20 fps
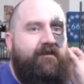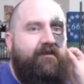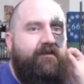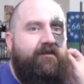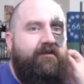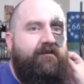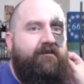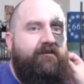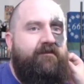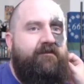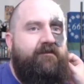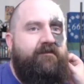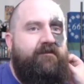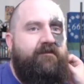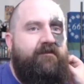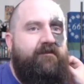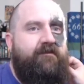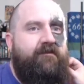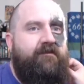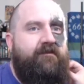
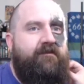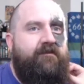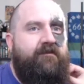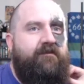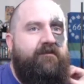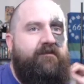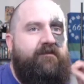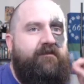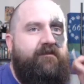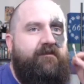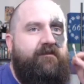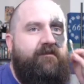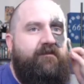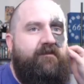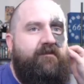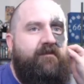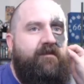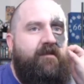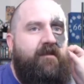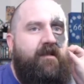
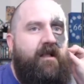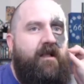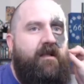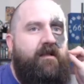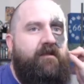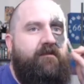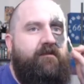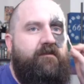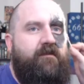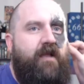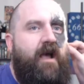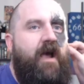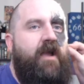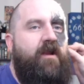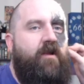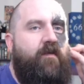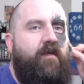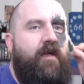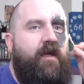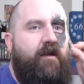
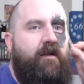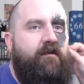No words are spoken by the person on screen.